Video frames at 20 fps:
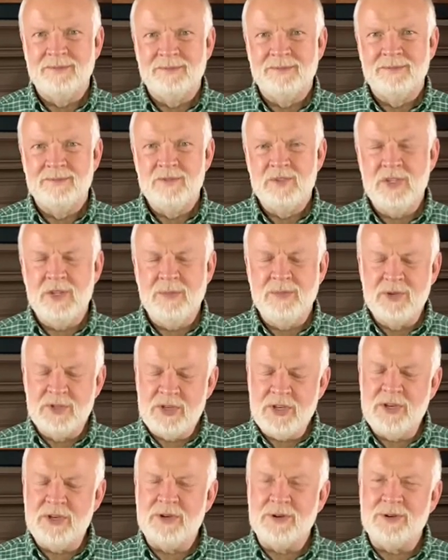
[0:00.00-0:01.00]
She was
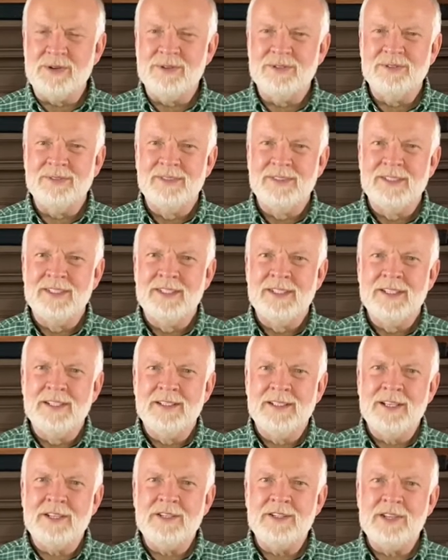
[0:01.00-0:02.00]
ill.
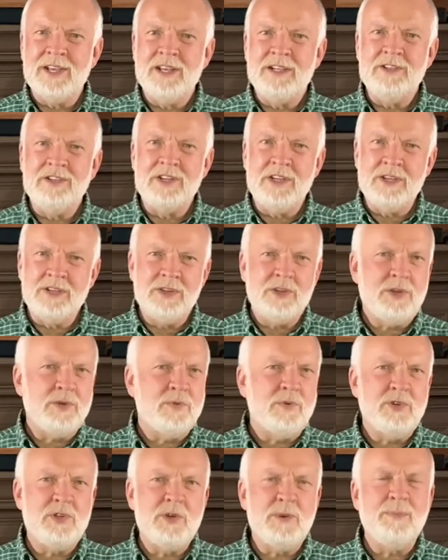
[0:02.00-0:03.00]
They said, Jesus,
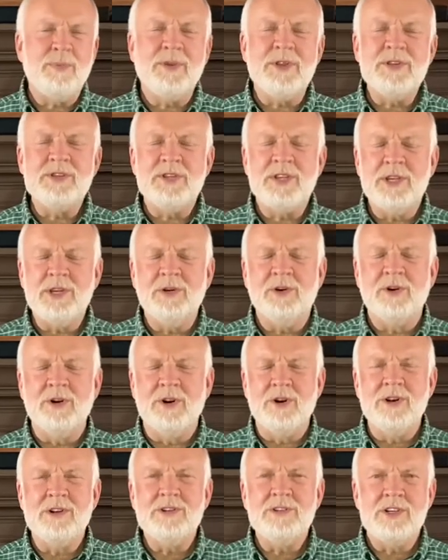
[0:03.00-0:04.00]
would you please heal
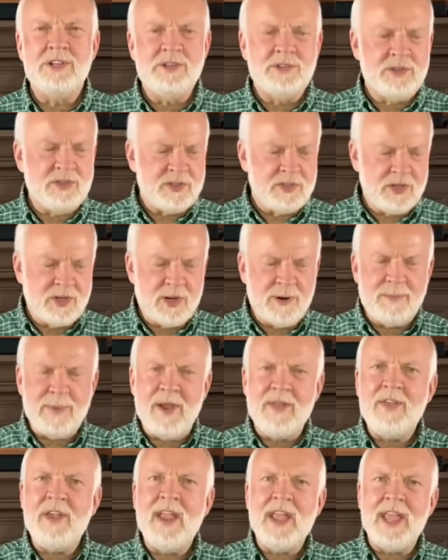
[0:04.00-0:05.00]
her? And Jesus took her by
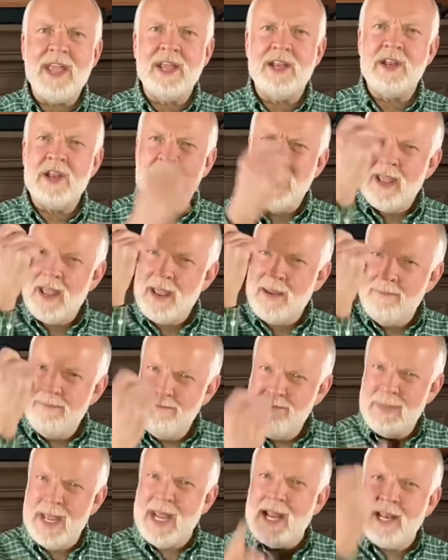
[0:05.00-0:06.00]
the hand.
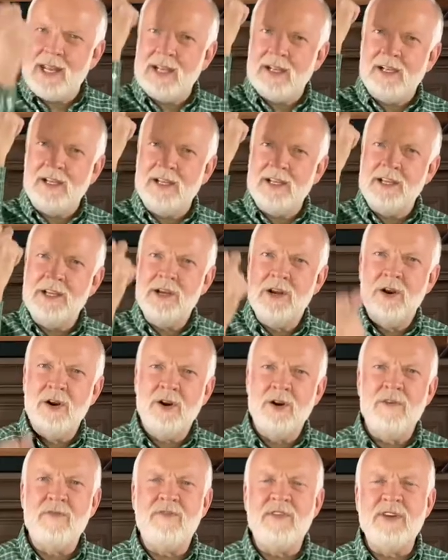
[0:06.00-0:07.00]
Immediately,
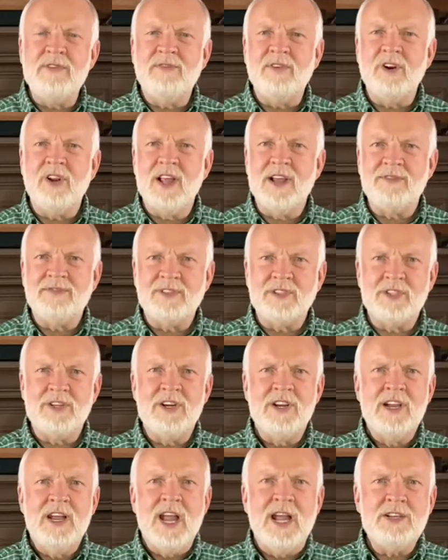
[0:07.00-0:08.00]
her fever left her,
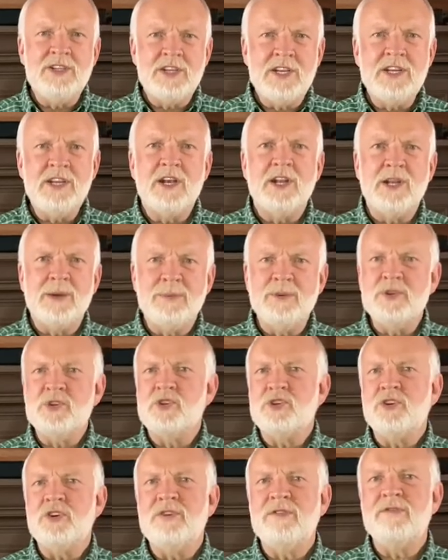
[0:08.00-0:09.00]
and she got up and
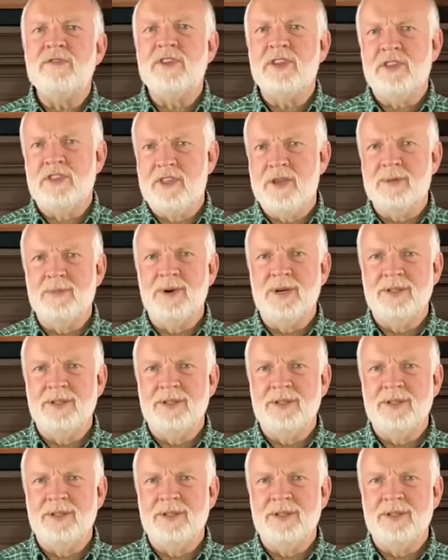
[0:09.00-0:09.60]
served them.